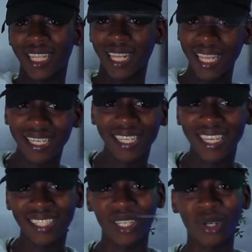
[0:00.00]
trading
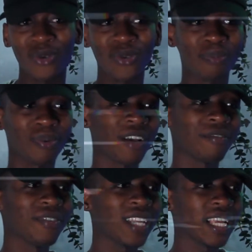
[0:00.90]
as a group, I
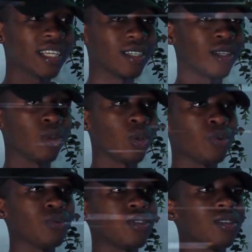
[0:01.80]
feel like
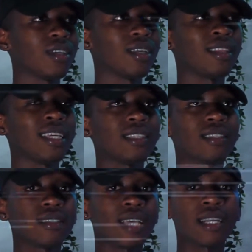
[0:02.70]
those
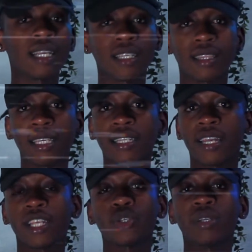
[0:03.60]
that's another thing
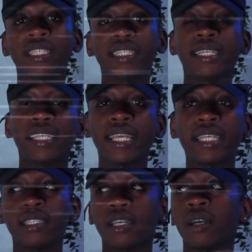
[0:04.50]
that actually
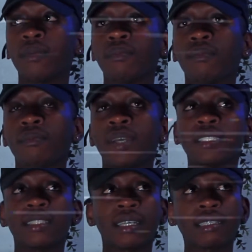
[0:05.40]
delayed um my
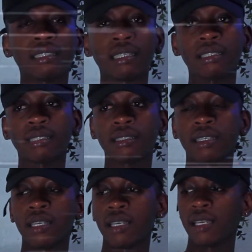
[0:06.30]
success
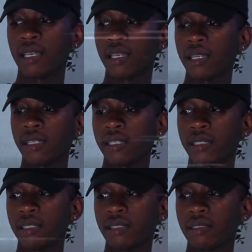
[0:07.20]

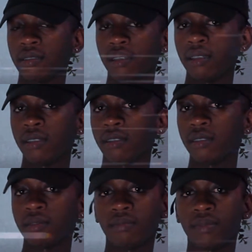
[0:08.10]
in
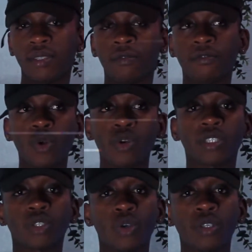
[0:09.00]
in in
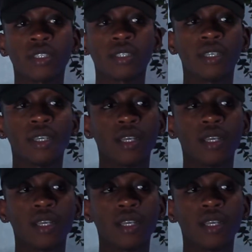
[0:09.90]
forex, because